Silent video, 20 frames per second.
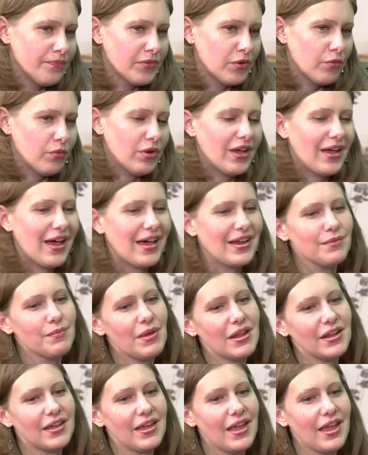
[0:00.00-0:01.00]
When I got on
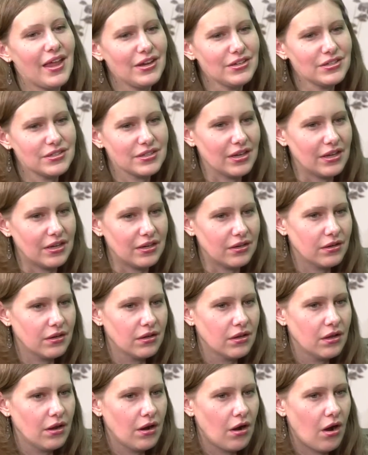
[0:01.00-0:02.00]
medication,
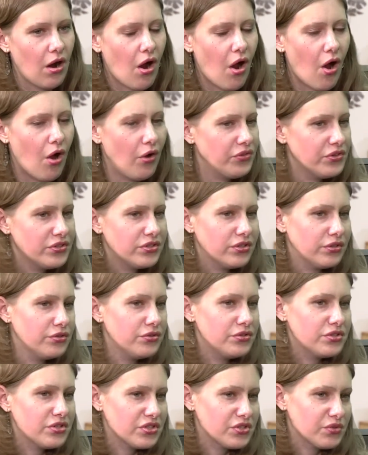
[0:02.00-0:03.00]
all the
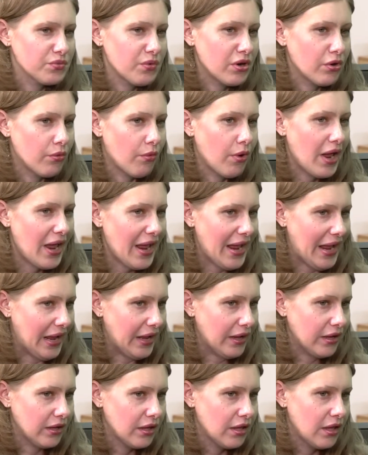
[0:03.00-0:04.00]
delusions went
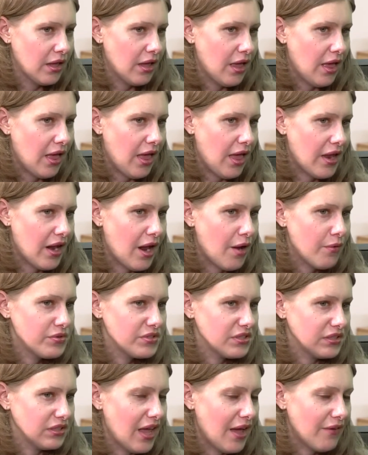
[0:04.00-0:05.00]
away. And I
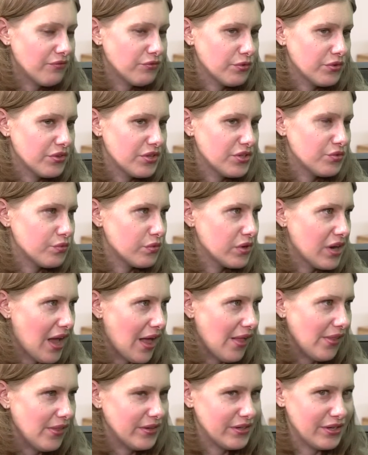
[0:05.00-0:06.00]
was left with this
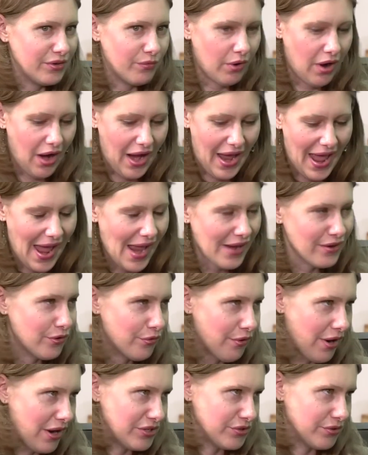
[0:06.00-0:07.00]
reality where I hadn't
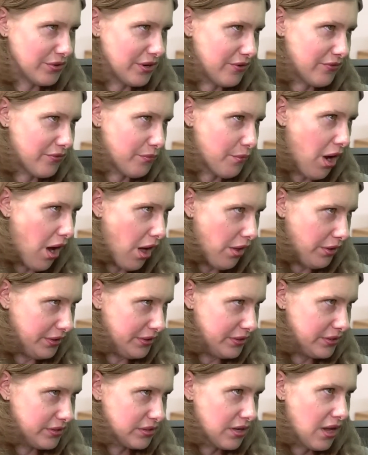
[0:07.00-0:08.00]
graduated from
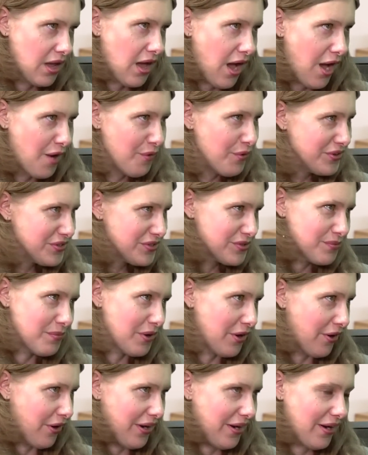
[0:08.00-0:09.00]
college. I wasn't
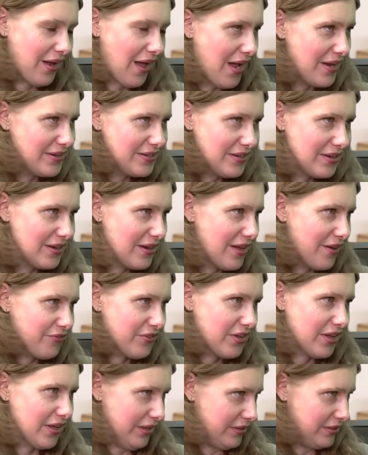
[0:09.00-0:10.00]
married. I didn't have
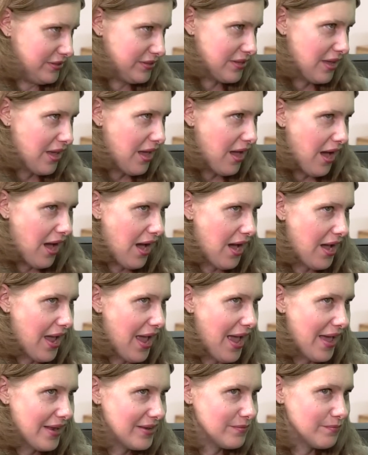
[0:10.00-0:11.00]
kids. I
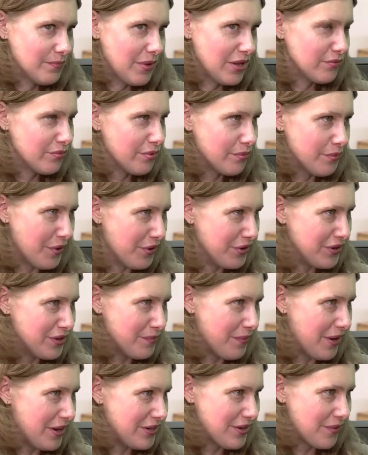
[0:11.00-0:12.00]
hadn't been promoted
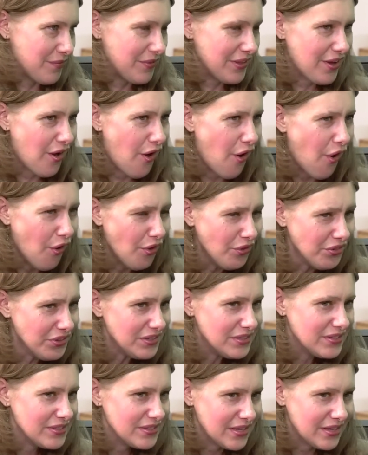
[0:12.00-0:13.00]
in my job. Like all
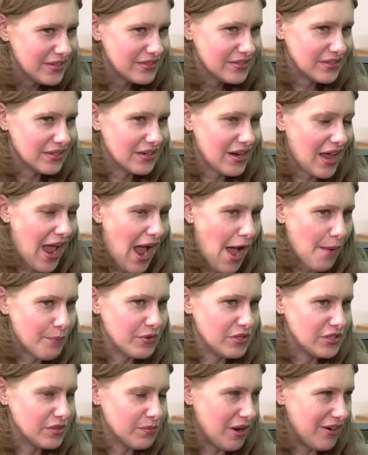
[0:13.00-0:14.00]
these things that had
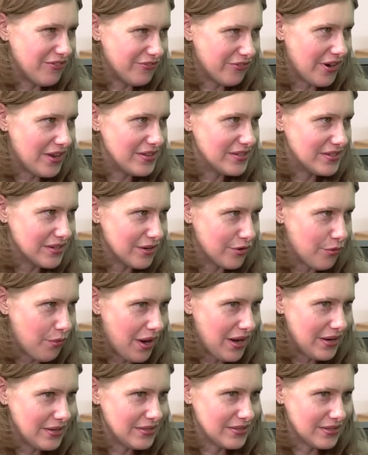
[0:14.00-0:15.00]
happened to my friends and
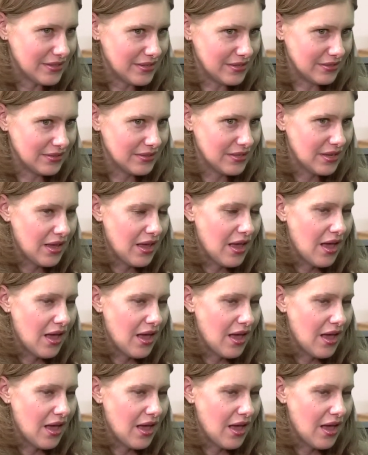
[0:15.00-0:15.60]
acquaintances,